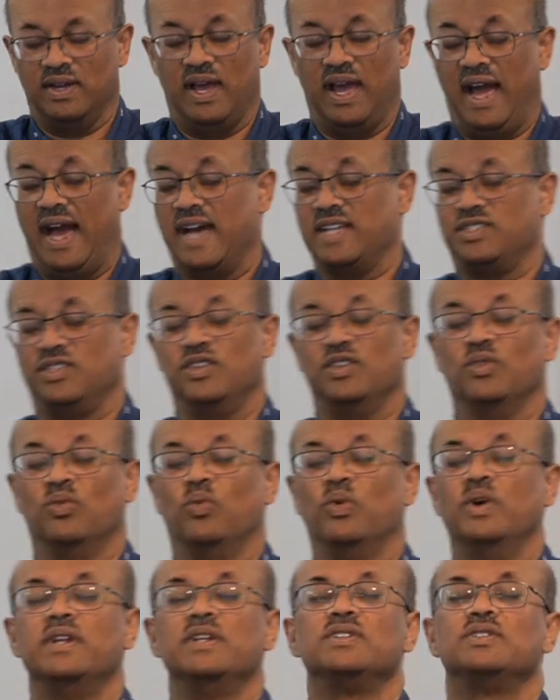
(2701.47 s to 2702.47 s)
and ask you
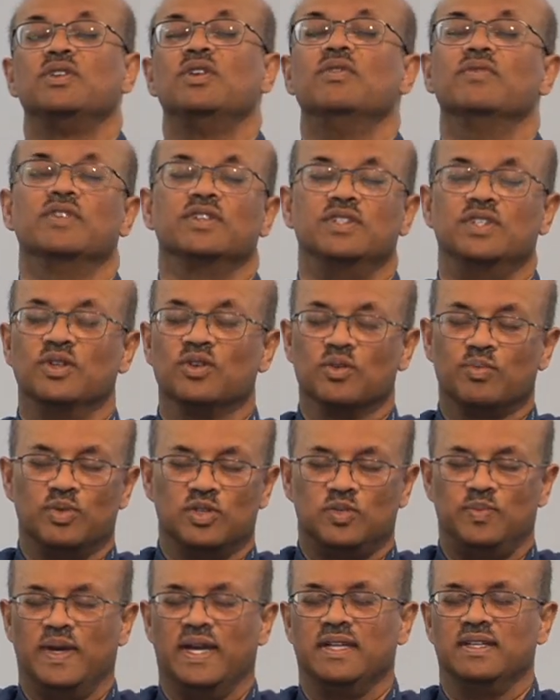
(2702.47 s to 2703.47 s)
to win us over to your
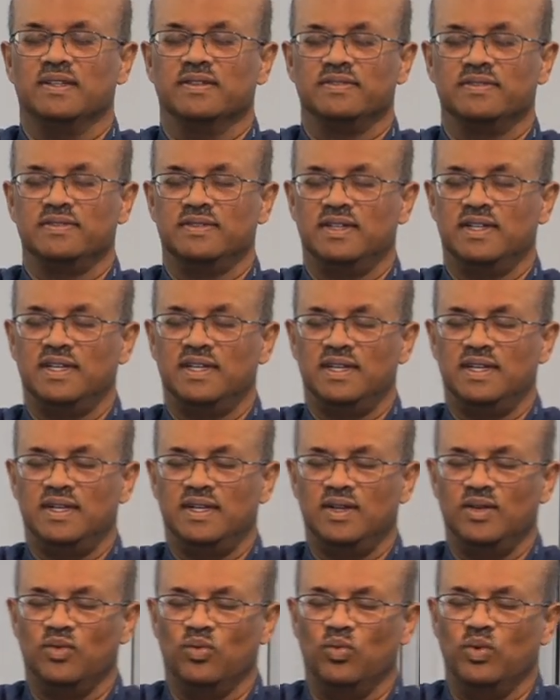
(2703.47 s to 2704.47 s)
perspective
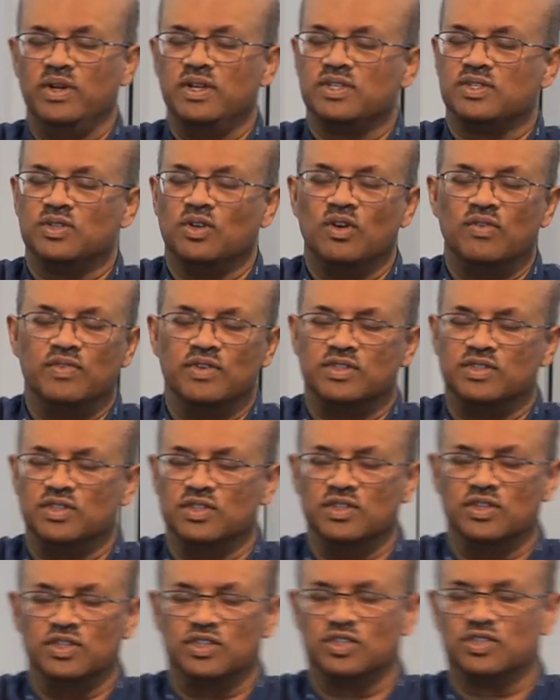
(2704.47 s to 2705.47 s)
win us over
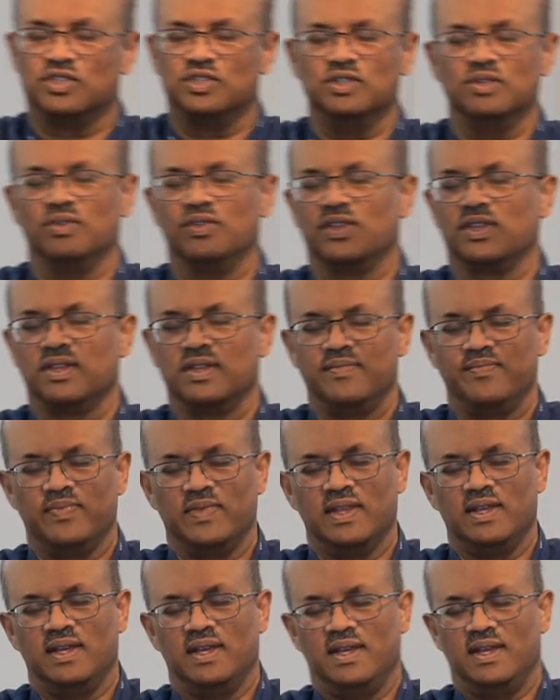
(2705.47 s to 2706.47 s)
to the truth,
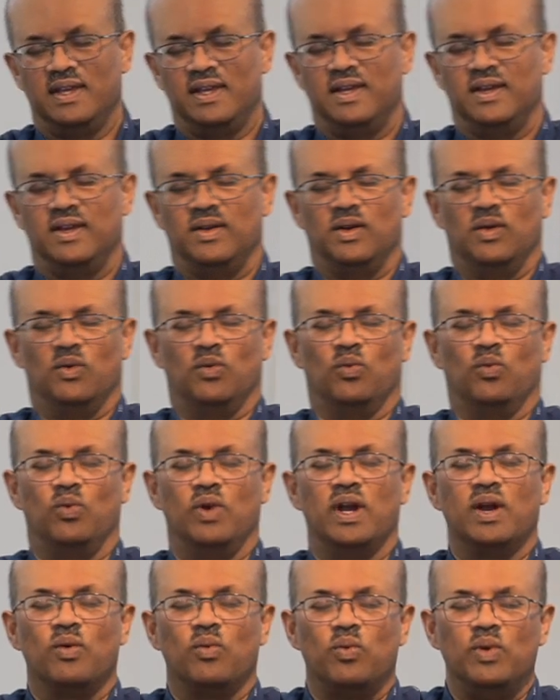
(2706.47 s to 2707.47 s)

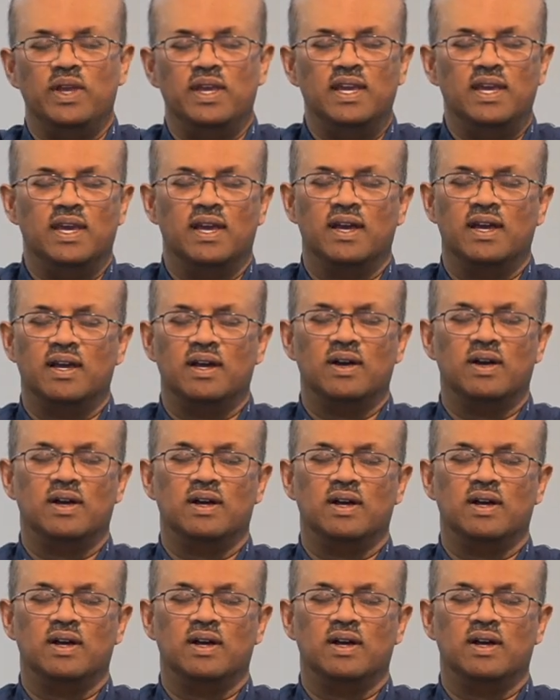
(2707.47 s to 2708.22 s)
where we